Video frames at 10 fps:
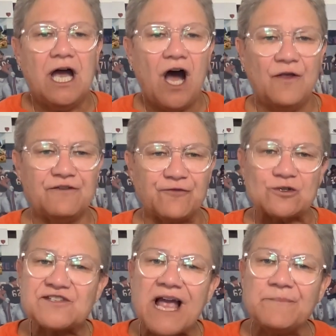The
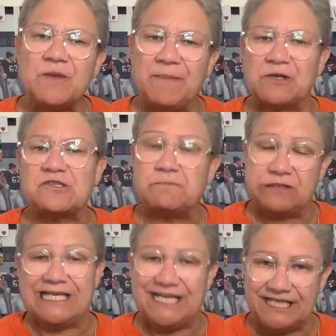first time the Bears
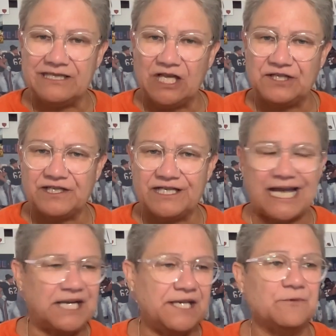played in London,
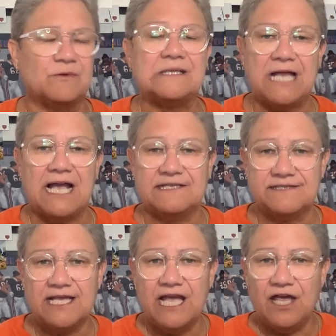I didn't
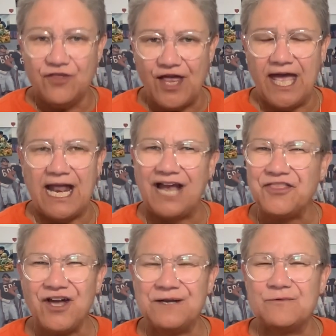realize that. I
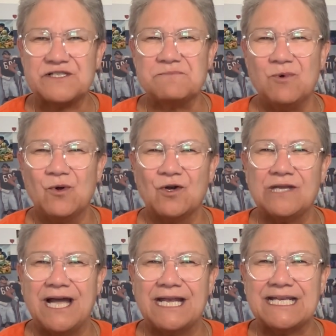thought it was more
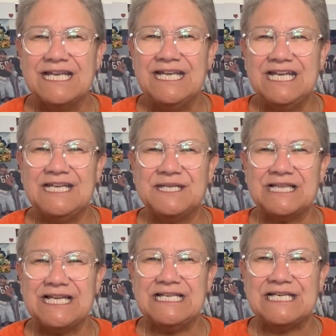like in the
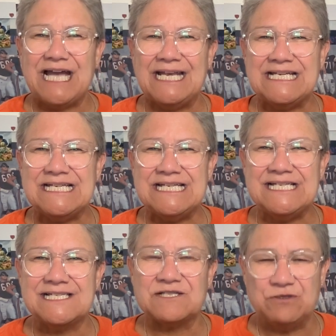late
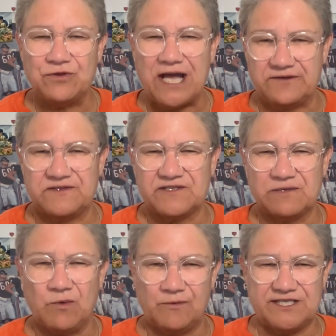90s and 2000s,
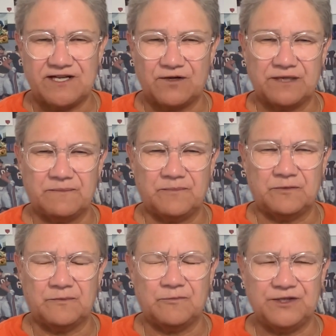and
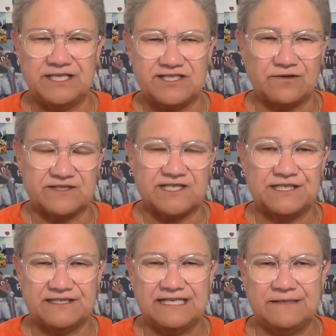when they started
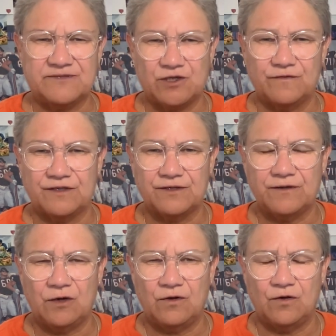sending teams
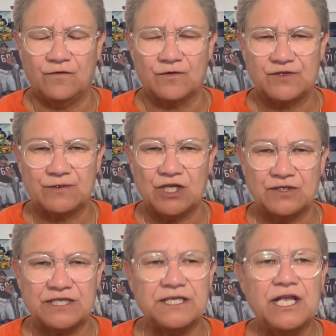over to
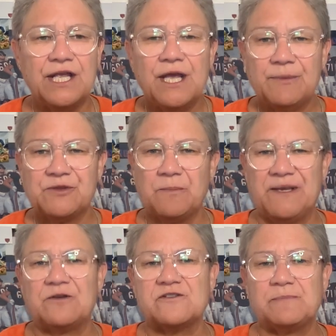London. But the
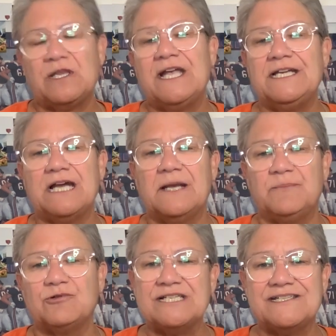Bears played a
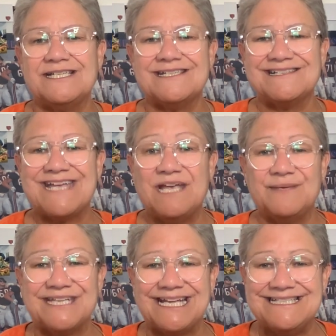preseason game
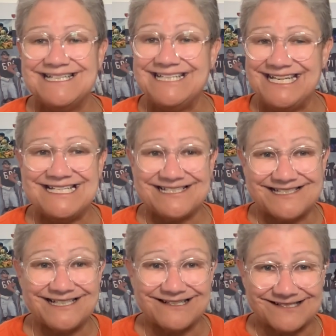in
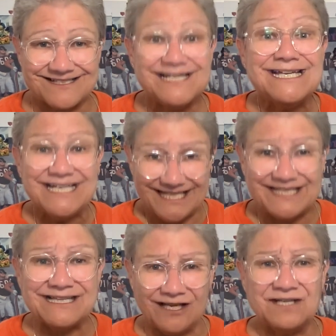1986
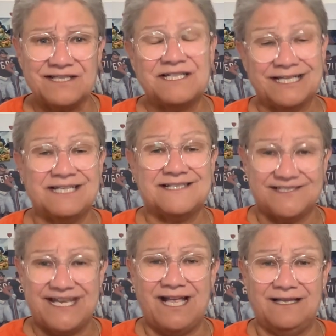in London
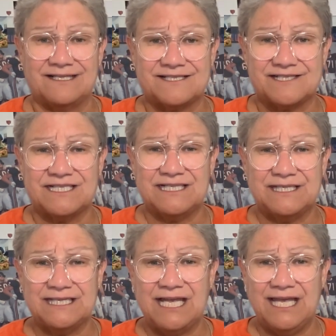against Dallas,
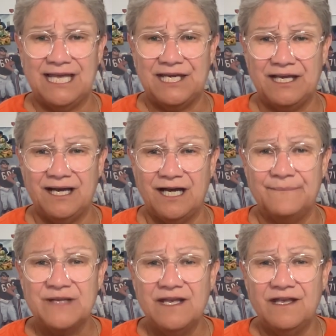and
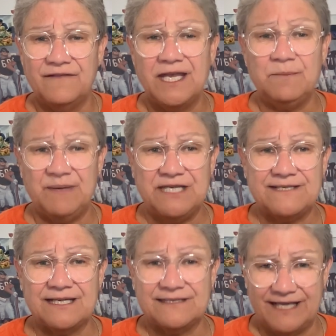they
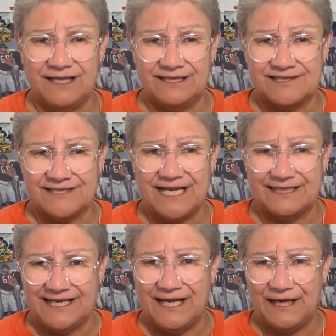beat Dallas
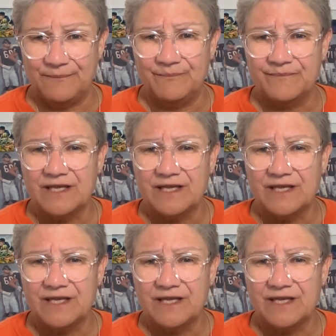that game.